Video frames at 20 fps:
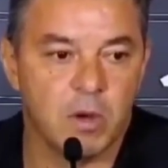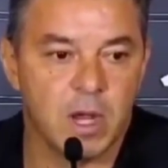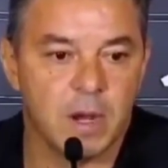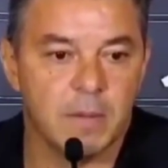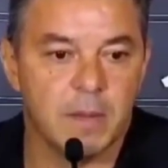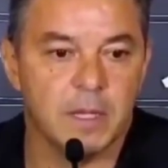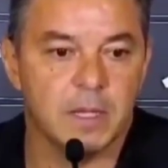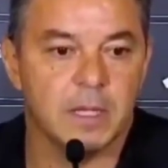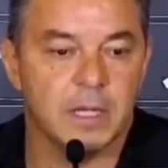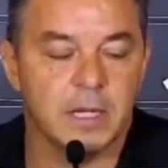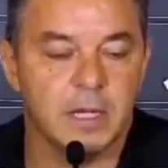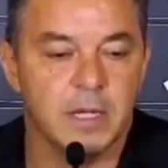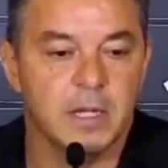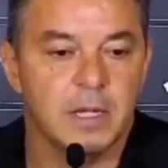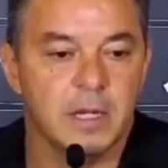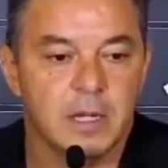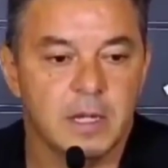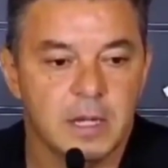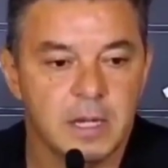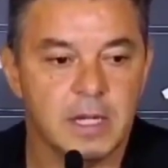
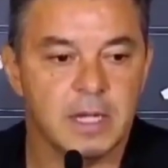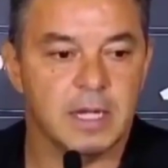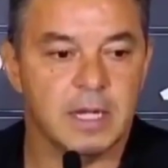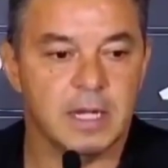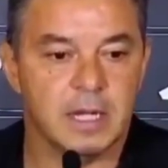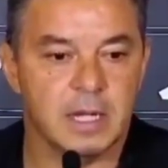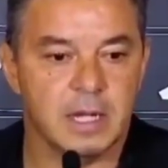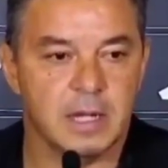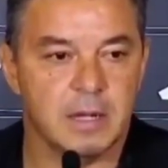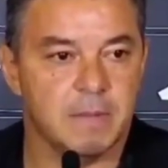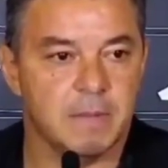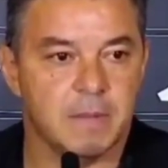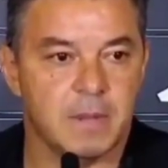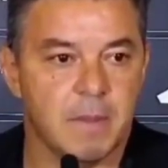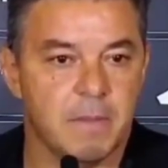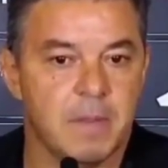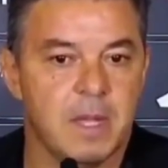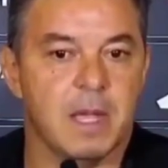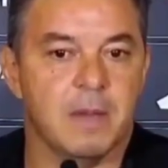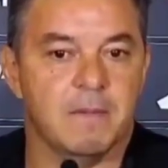Particularly also,
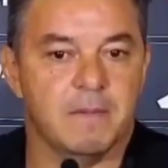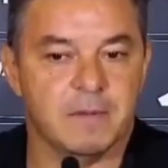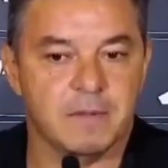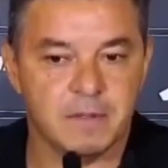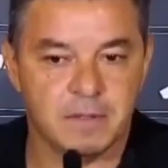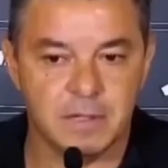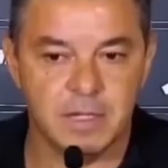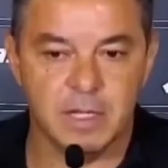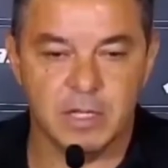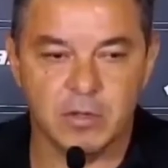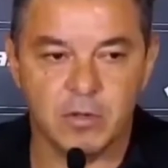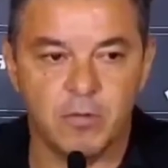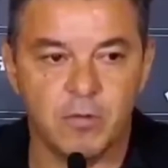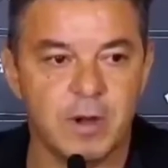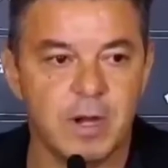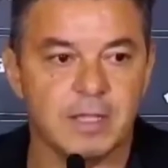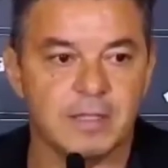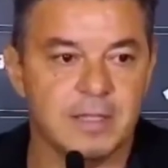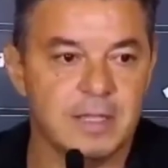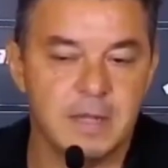if
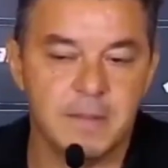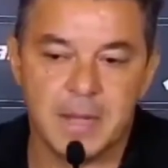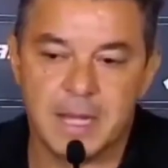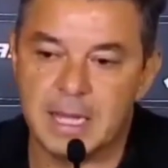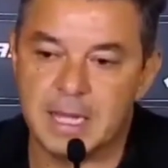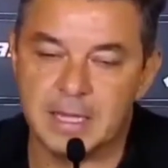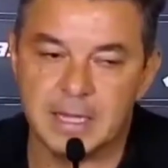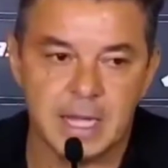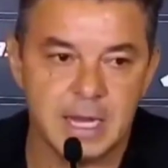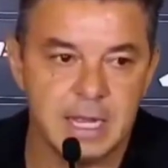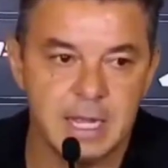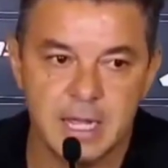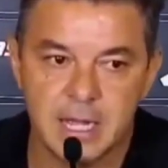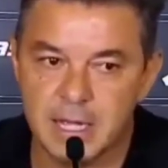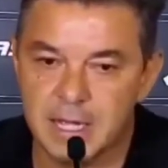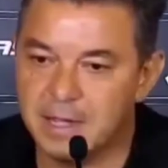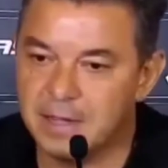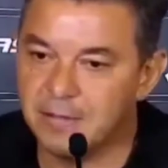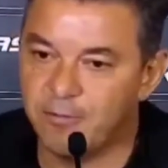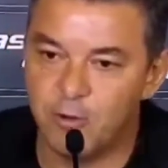this were the
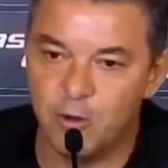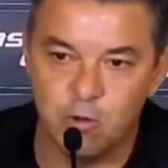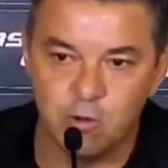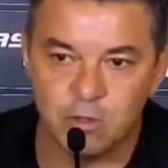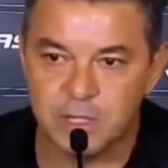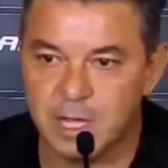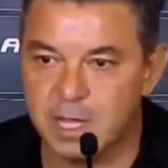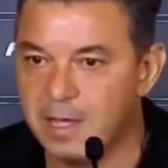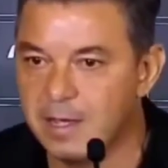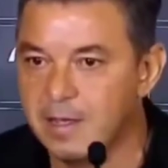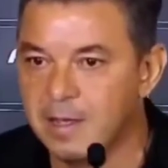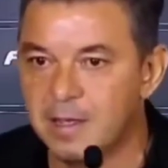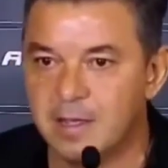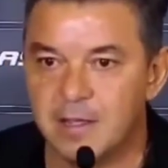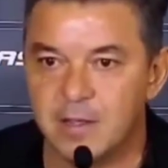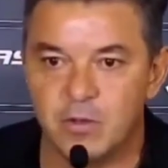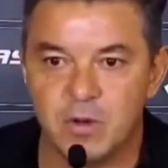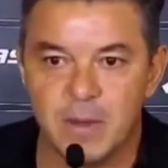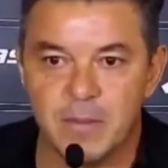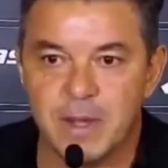case, I would love
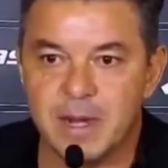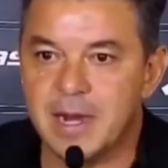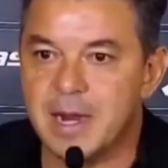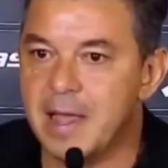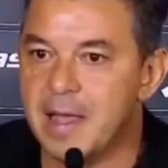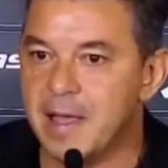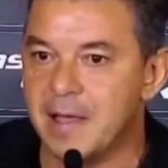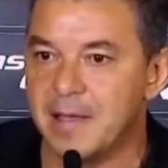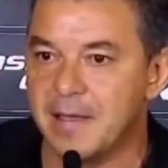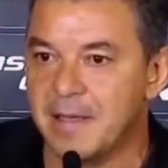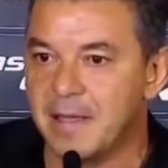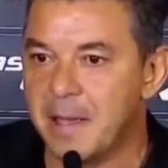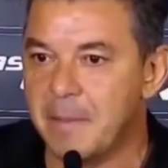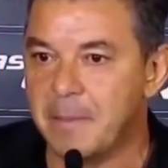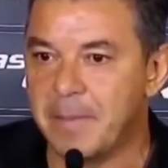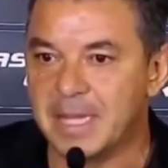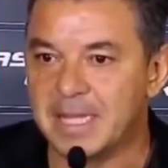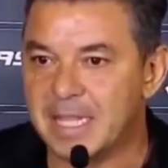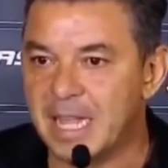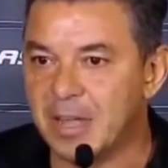for it to flow
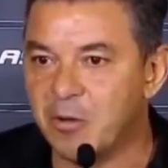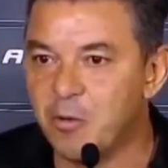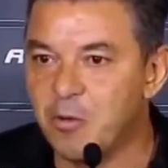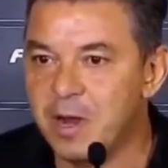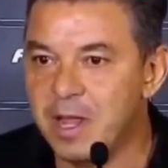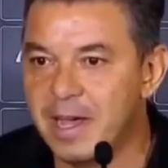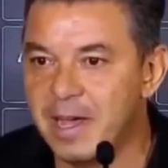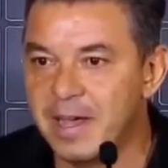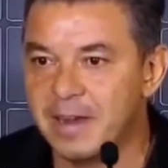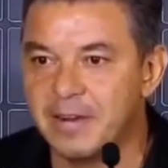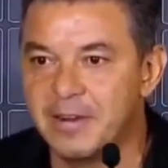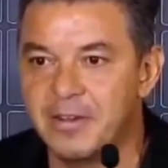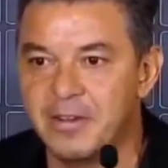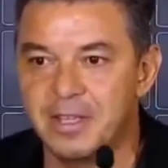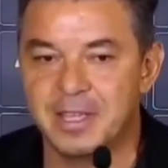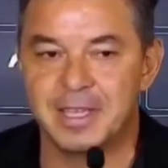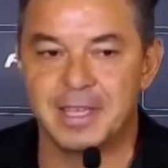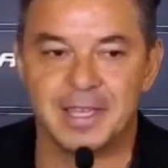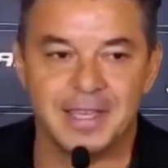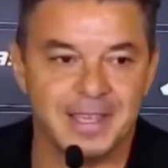in a
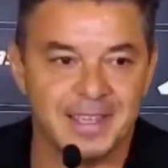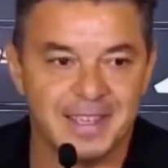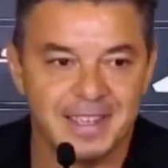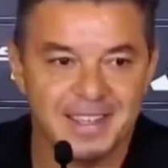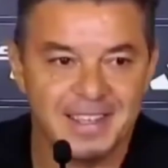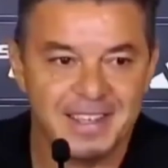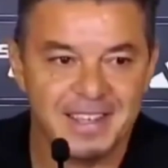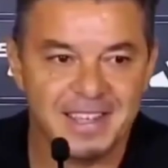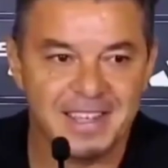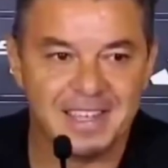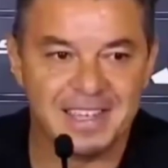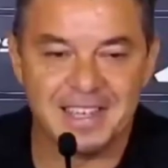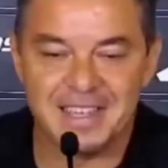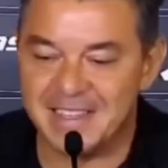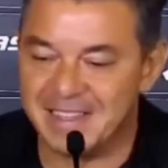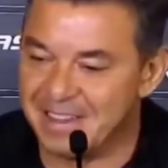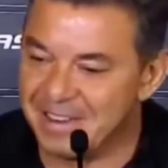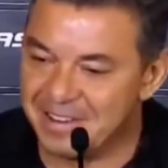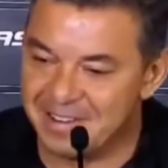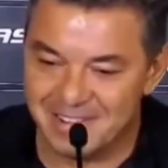spectacular way and for
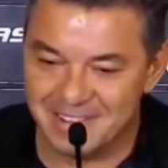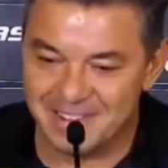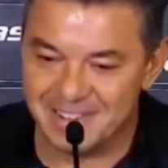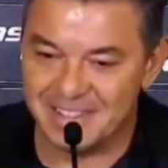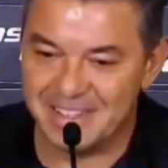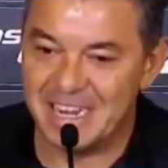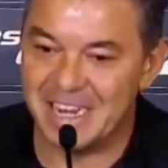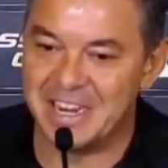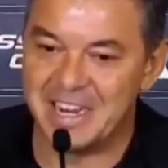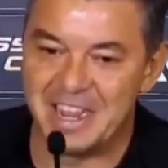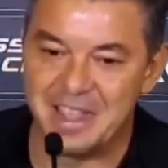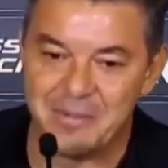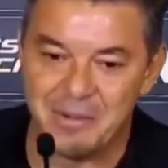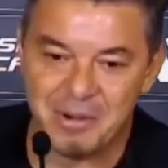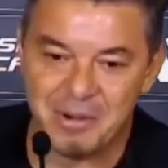us to rave